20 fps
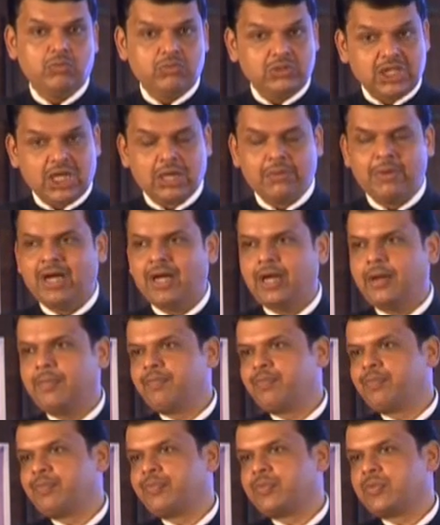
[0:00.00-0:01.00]
Vidarbha,
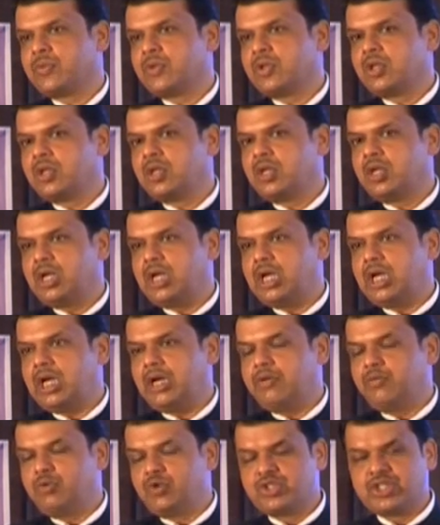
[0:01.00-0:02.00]

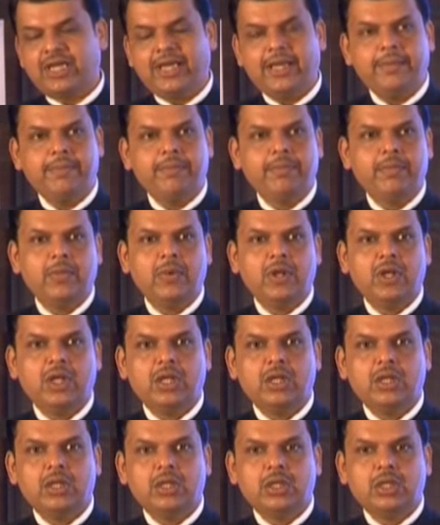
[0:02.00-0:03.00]
I would say
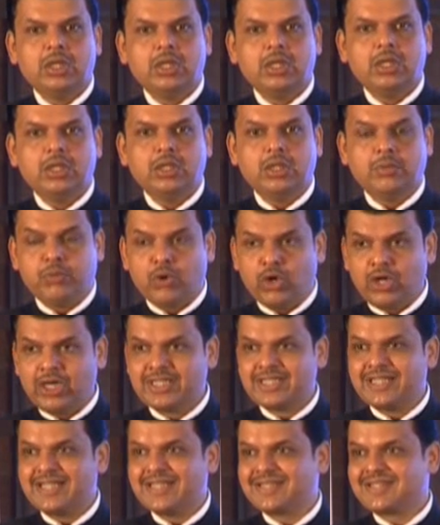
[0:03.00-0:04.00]
the
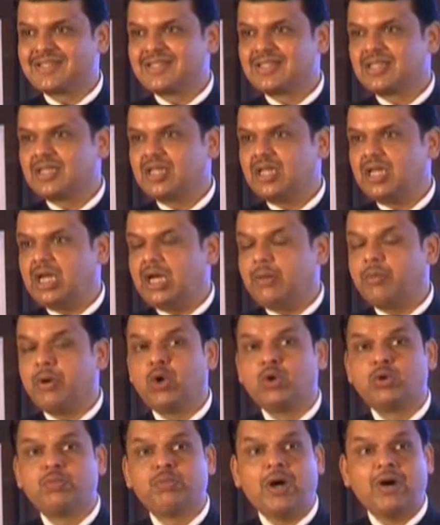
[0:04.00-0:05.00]
policies
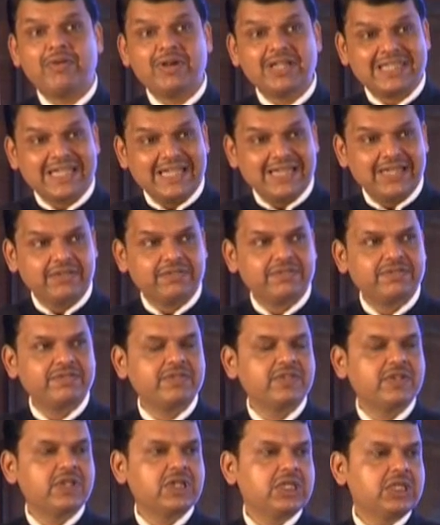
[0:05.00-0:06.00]
about power tariff,
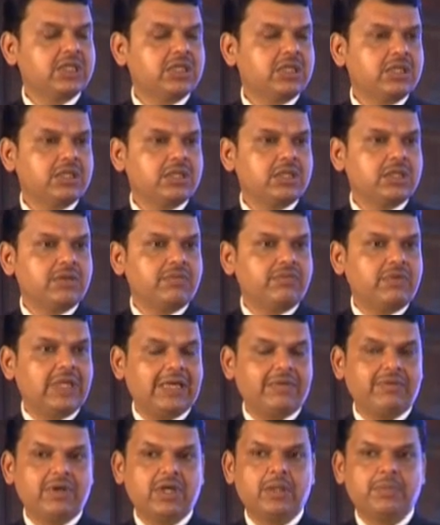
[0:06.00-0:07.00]
we
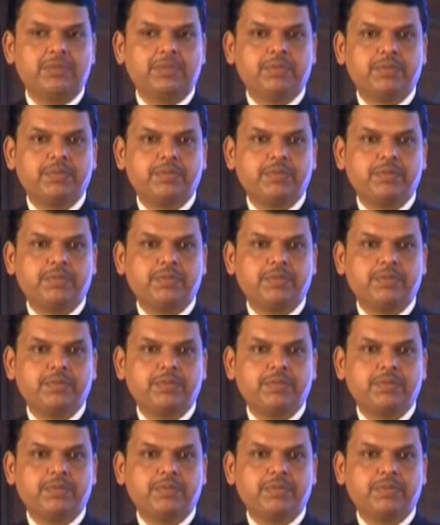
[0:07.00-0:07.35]
have a